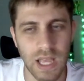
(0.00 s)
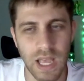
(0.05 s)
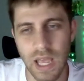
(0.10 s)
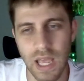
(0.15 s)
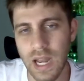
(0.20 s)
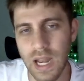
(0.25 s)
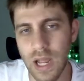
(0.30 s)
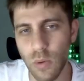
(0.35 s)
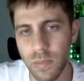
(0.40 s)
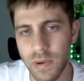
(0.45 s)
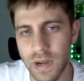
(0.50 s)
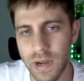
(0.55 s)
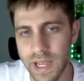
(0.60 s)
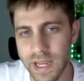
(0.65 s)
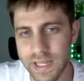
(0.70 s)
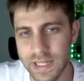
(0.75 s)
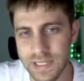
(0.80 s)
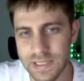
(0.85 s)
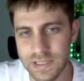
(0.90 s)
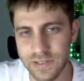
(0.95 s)
And now black
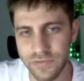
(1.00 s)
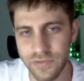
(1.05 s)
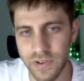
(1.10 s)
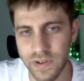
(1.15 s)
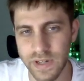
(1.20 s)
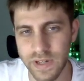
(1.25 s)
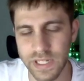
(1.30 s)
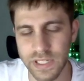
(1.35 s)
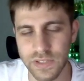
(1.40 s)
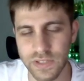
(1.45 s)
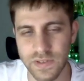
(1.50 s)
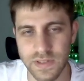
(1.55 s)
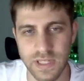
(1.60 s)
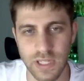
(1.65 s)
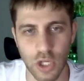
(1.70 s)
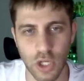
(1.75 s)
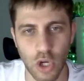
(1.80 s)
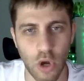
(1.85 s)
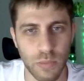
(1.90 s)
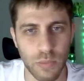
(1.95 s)
has a very
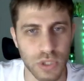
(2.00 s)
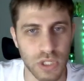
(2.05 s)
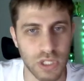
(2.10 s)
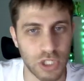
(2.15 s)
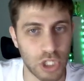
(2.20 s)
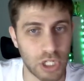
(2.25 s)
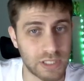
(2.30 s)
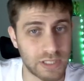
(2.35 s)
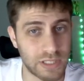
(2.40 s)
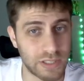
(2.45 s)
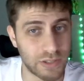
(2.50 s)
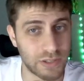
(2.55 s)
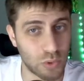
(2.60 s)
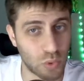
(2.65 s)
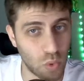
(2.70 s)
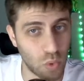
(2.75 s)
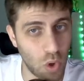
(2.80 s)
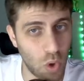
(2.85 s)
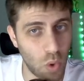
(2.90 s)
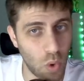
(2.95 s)
interesting option just
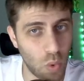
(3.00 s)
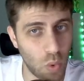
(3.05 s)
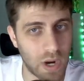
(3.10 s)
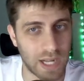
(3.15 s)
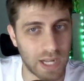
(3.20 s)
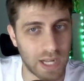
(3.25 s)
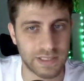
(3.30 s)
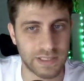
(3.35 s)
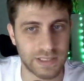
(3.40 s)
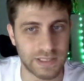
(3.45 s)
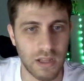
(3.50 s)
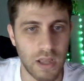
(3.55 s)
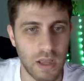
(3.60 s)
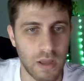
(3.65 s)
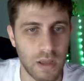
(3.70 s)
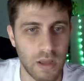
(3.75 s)
to go castle,